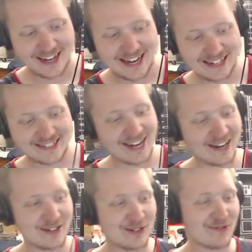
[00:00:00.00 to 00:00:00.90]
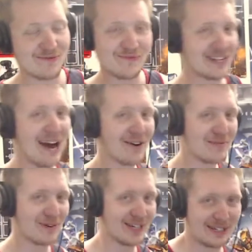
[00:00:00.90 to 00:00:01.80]
it's kind of just
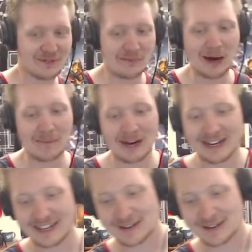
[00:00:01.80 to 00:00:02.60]
counterproductive in my mind and i'm